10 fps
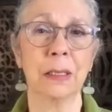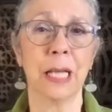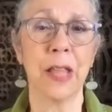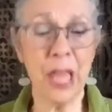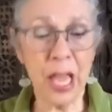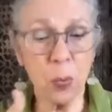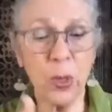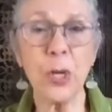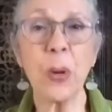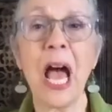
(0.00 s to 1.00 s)
And then
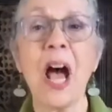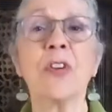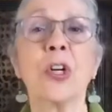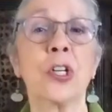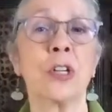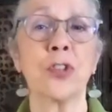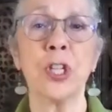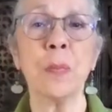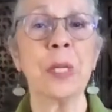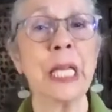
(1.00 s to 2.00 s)
when you have a herd of
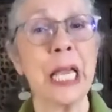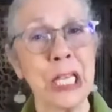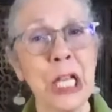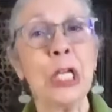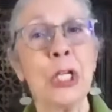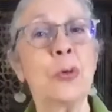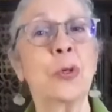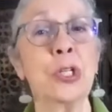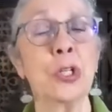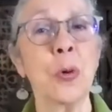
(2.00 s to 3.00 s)
sheep again, you
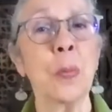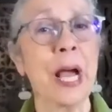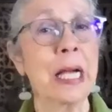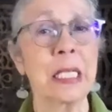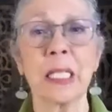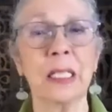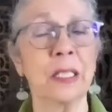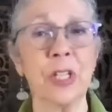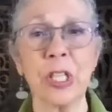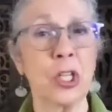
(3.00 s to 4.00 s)
can go back to the
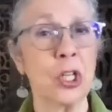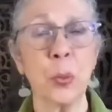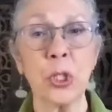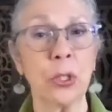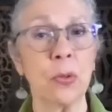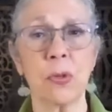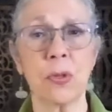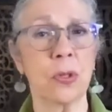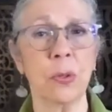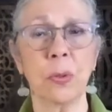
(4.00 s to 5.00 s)
living that you were
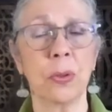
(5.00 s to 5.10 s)
used to."